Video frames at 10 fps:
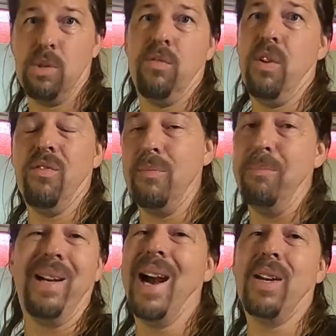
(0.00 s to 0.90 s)
So if you've
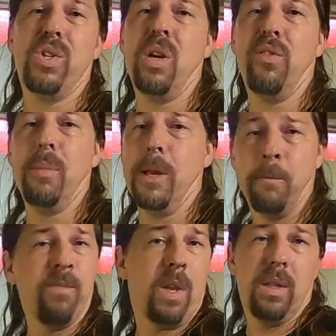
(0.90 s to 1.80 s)
gotten a shirt from me,
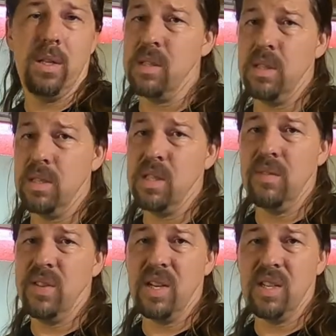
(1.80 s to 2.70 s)
this is the
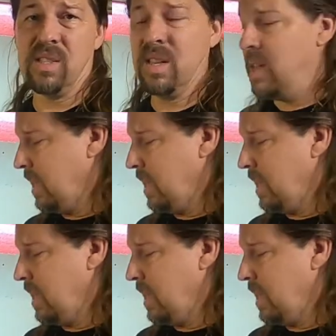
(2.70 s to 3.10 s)
stuff that it is.